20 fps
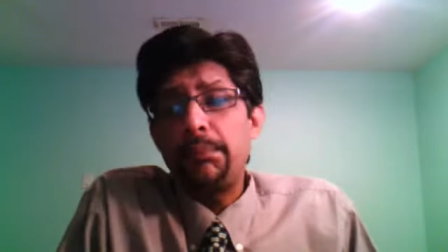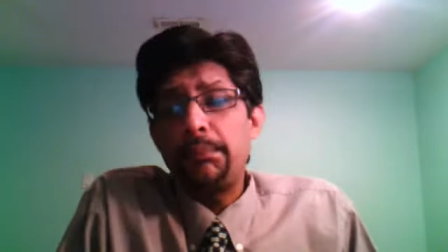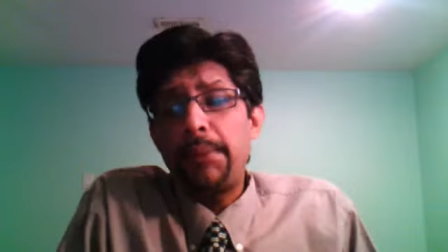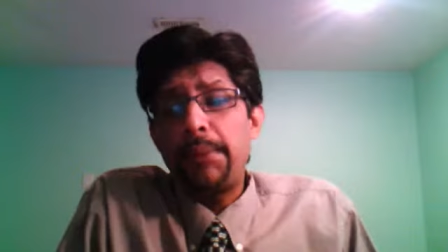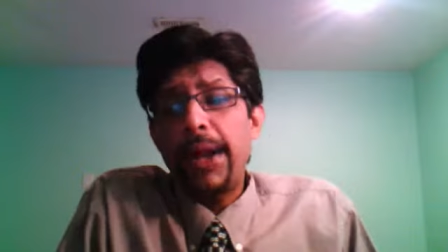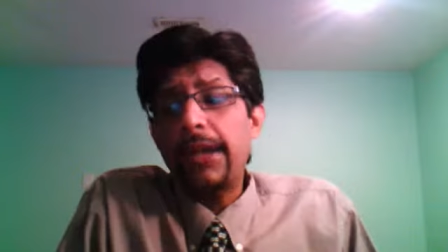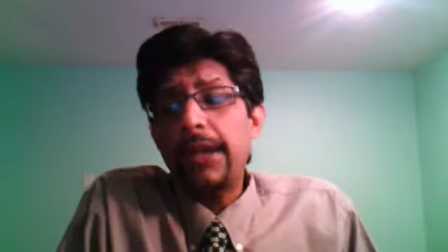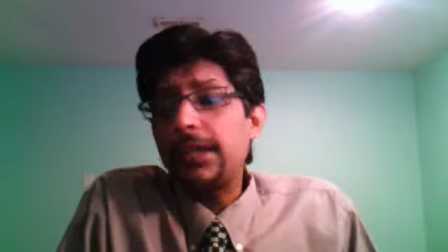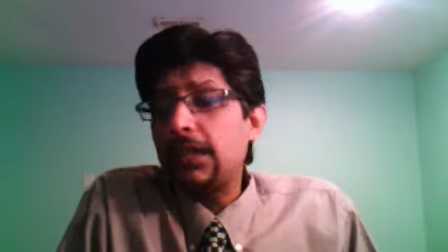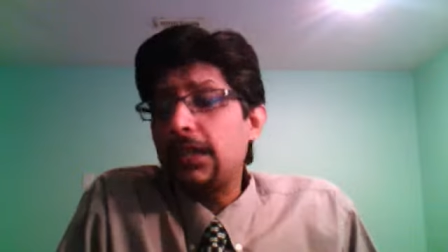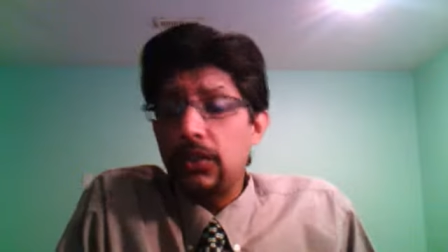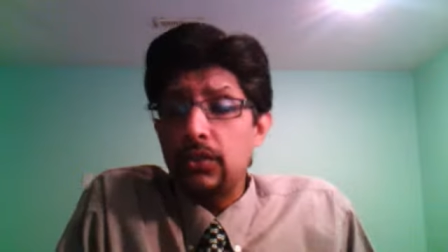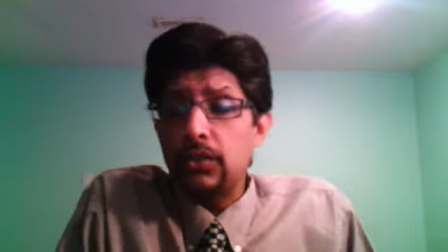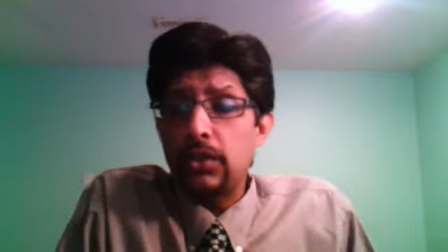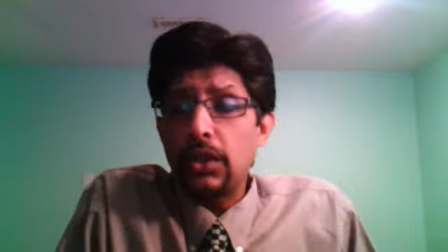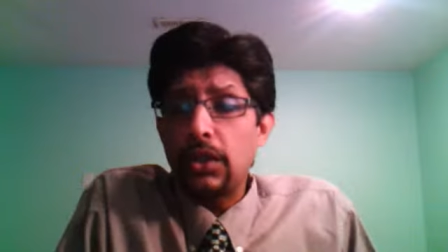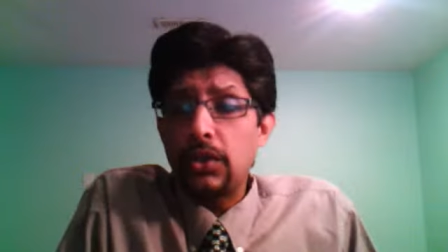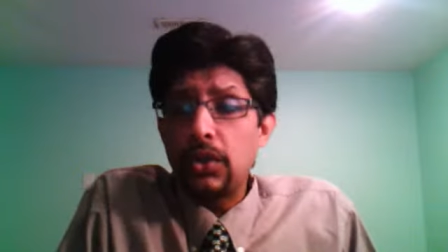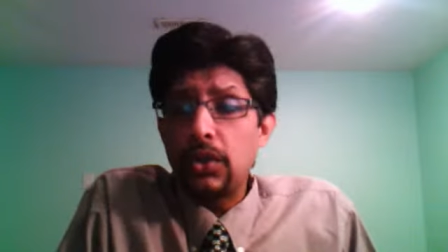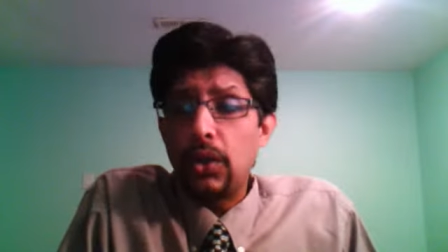batting into
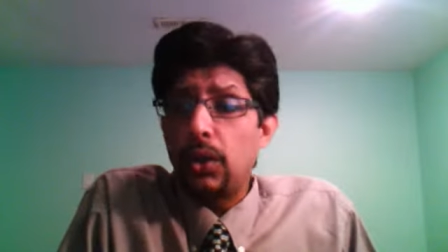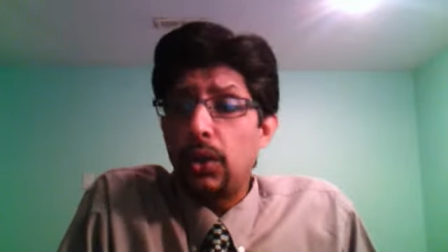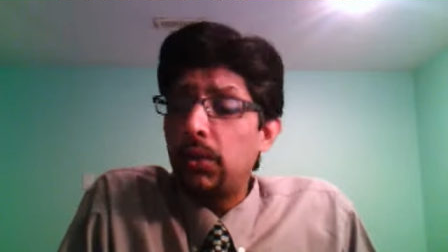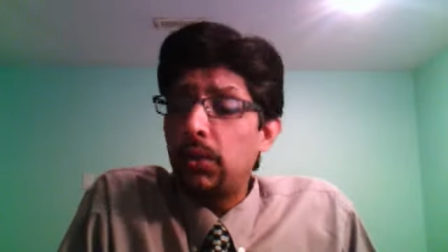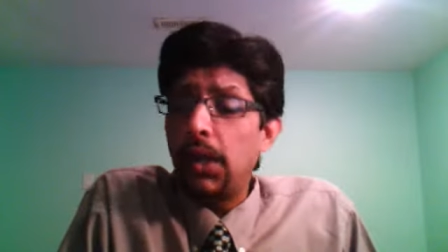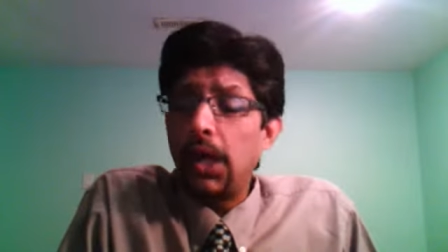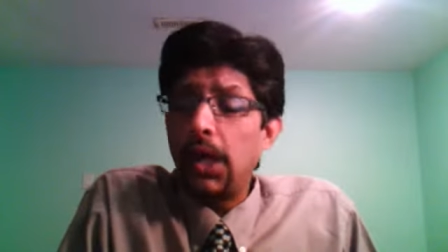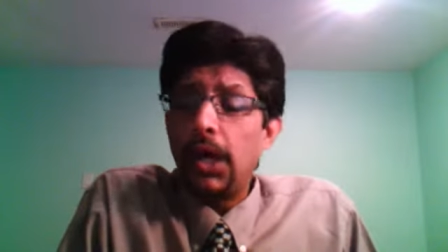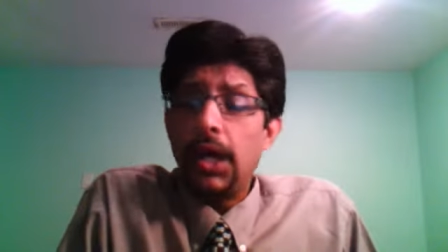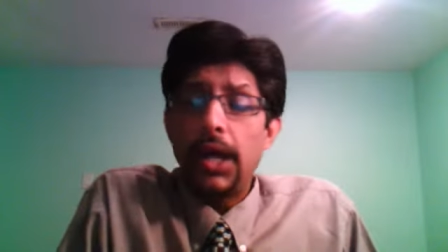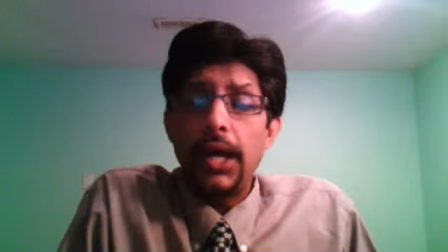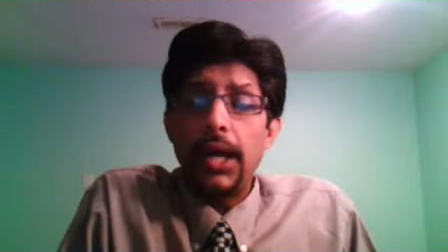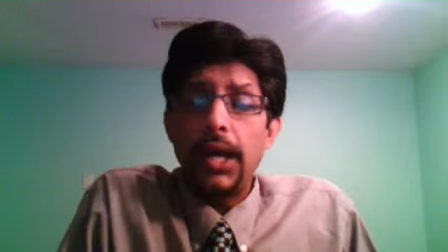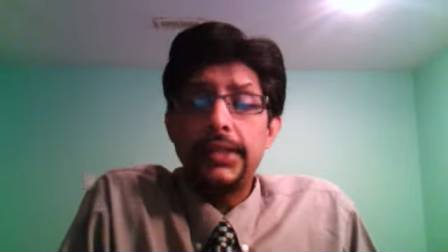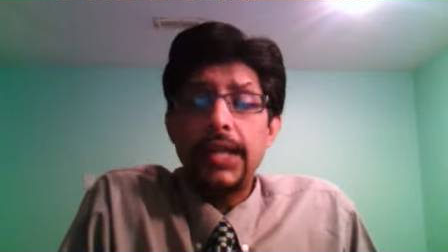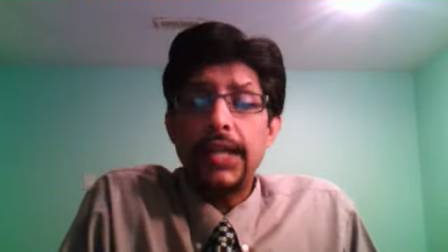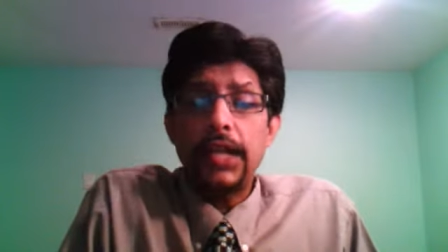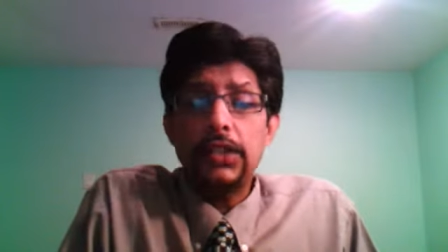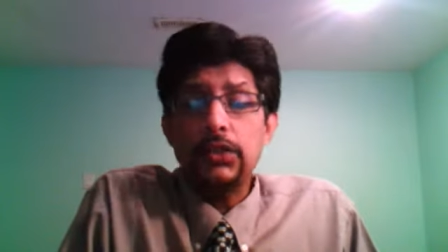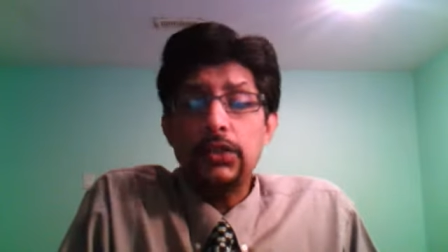the groove
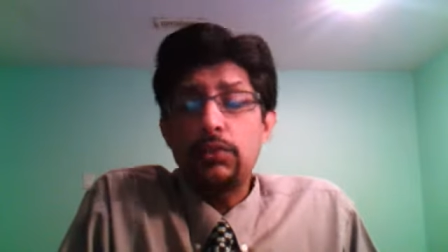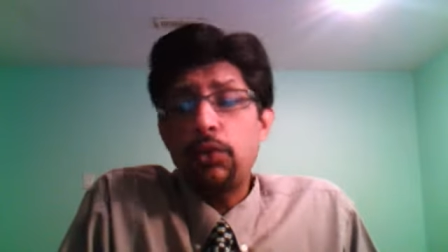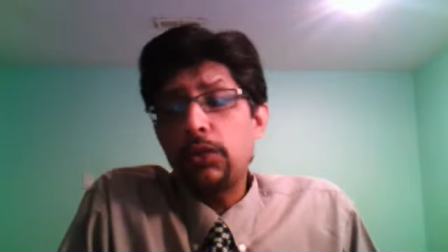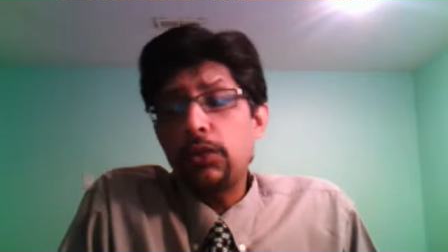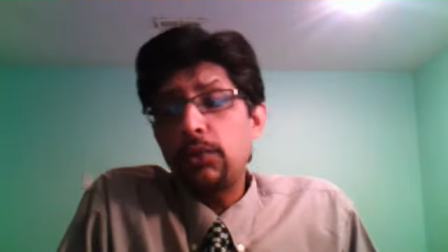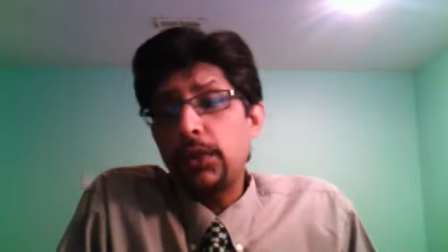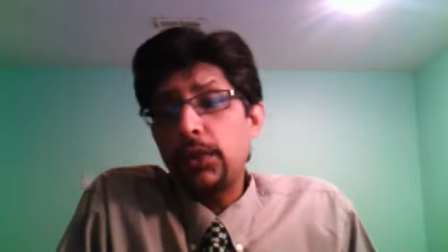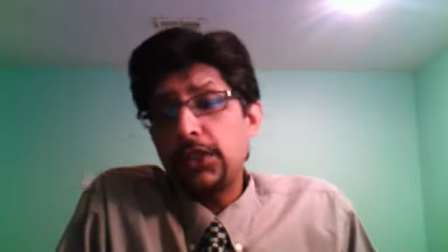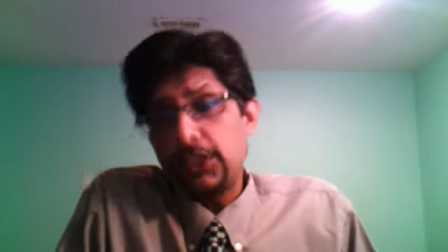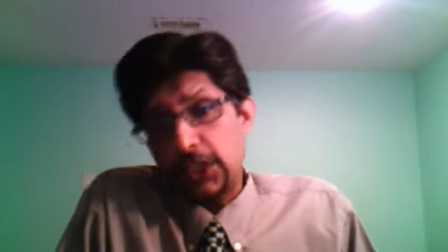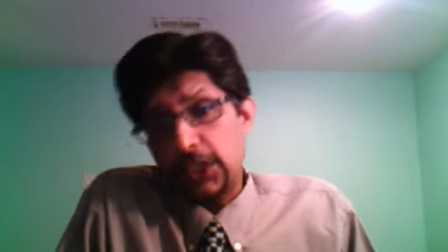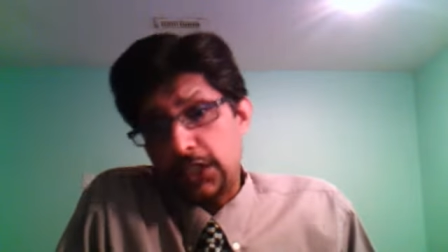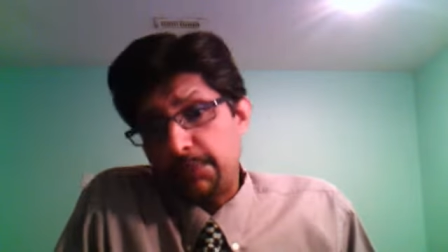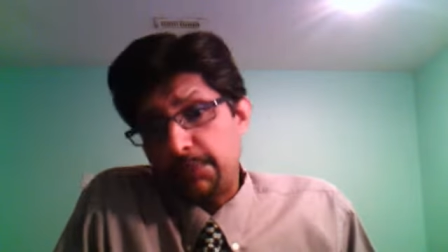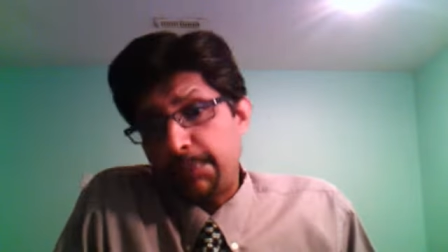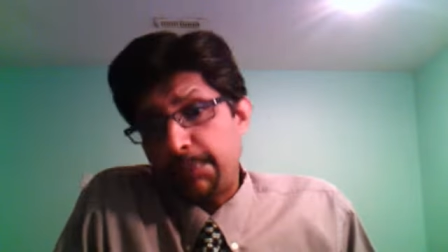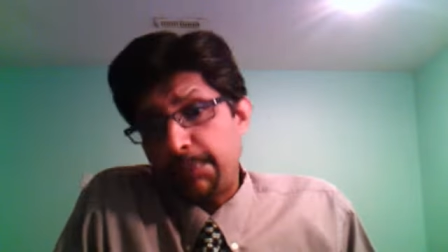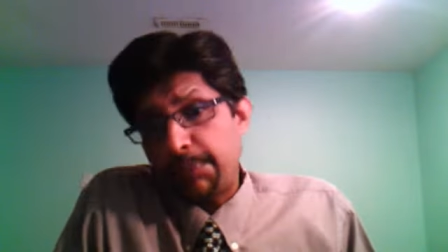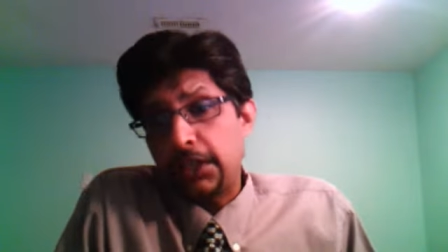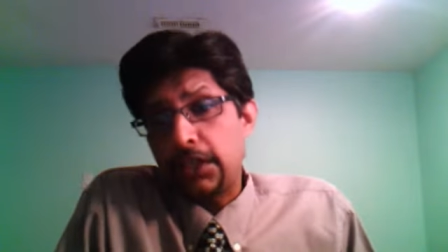and that is what one is
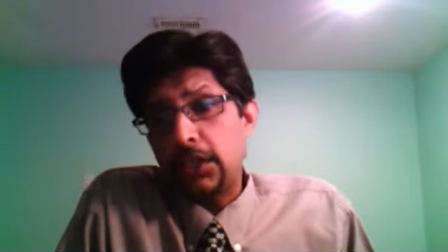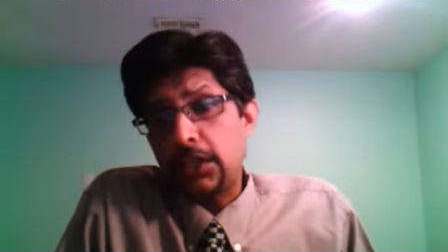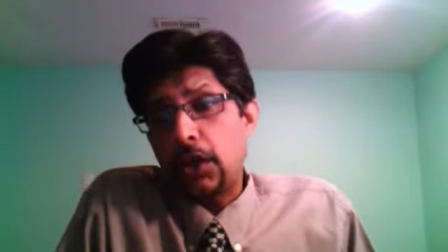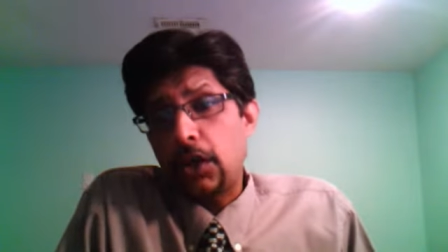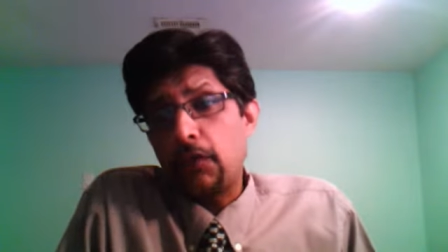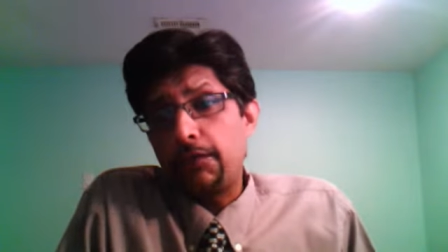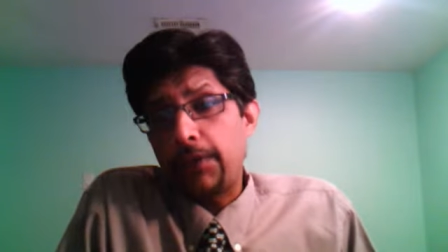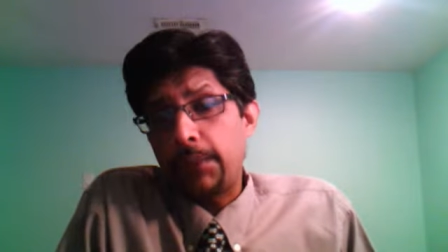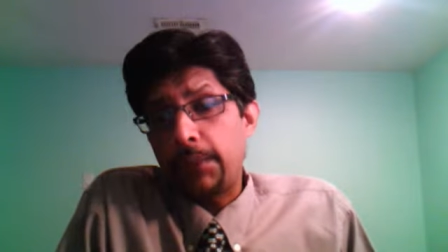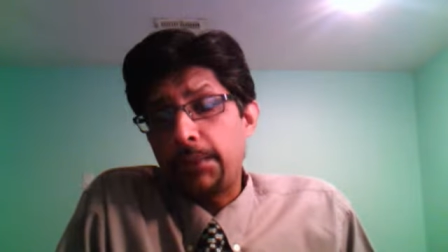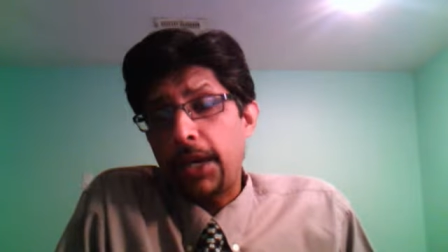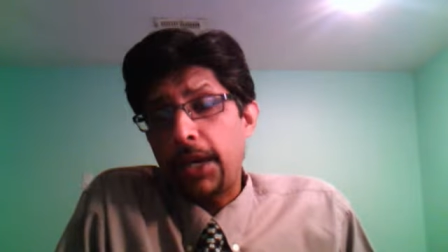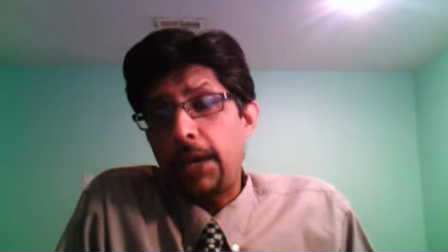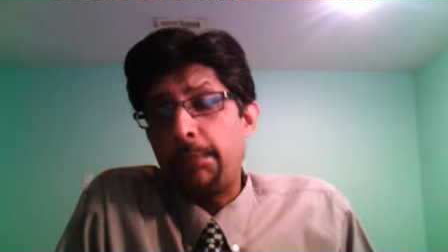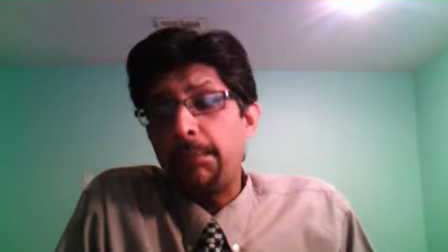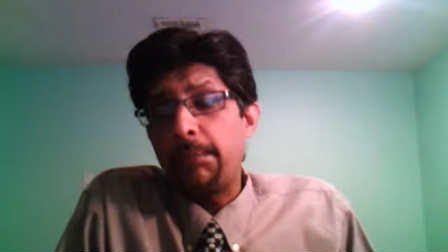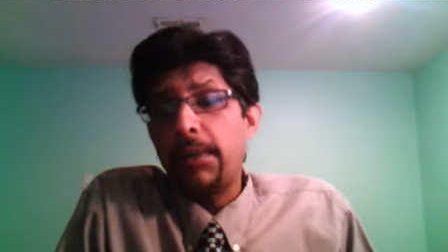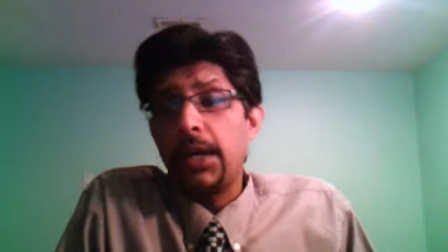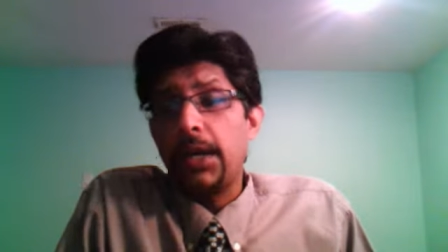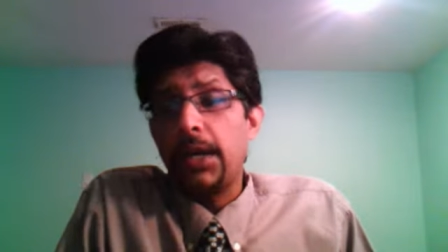expecting now from
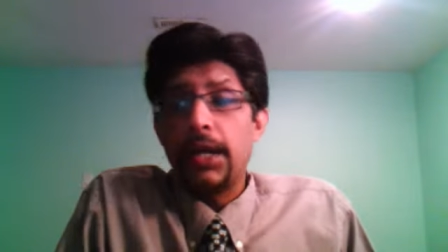him